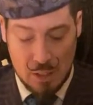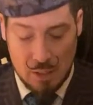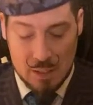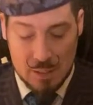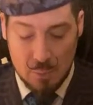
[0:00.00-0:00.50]

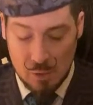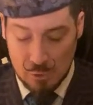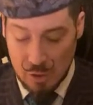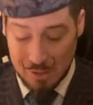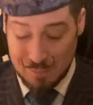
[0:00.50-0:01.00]
A small
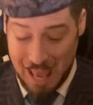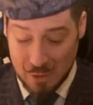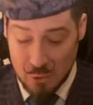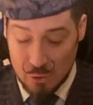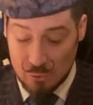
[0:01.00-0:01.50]
dark
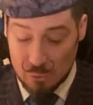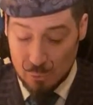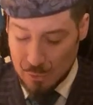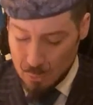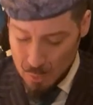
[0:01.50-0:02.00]
man
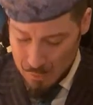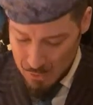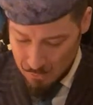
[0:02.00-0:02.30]
with a woman's